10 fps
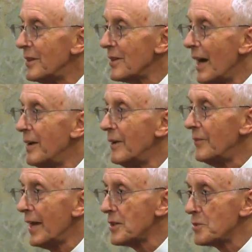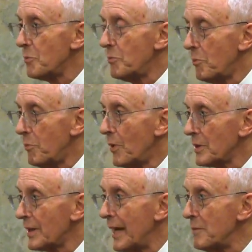That's
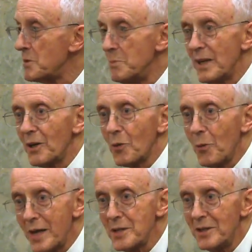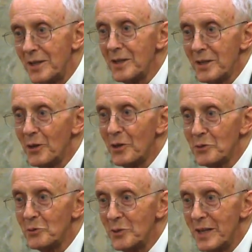what came to me quite early
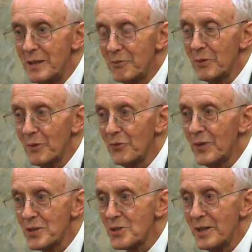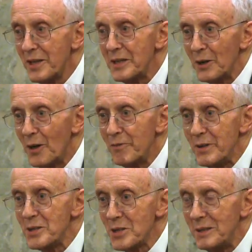on, really, from the first learning of
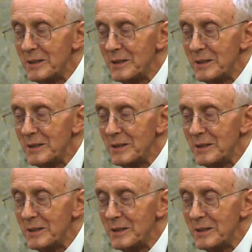it,